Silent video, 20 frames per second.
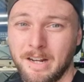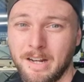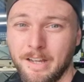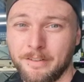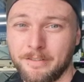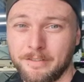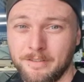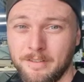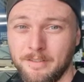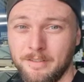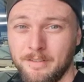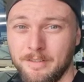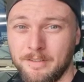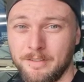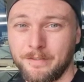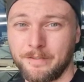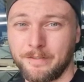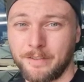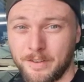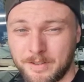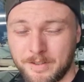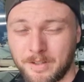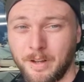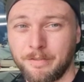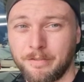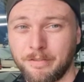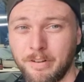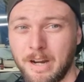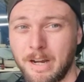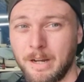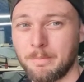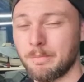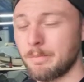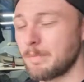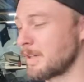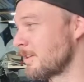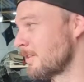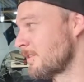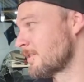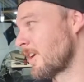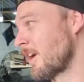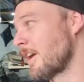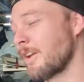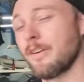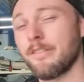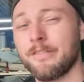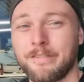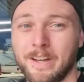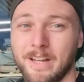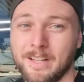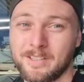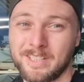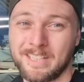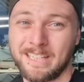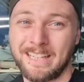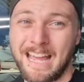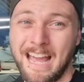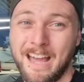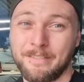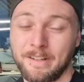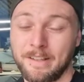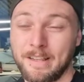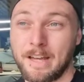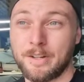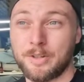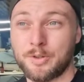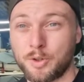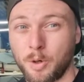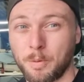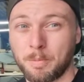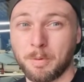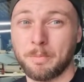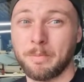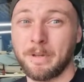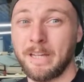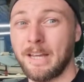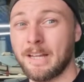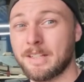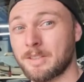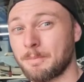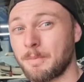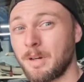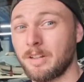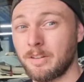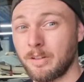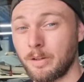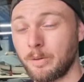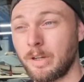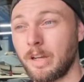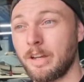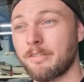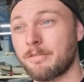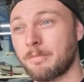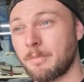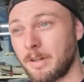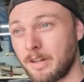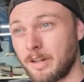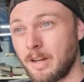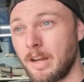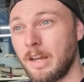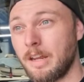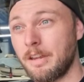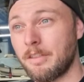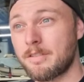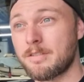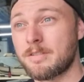lift for the subframe because I don't fancy having that drop on me as I'm undoing it from underneath.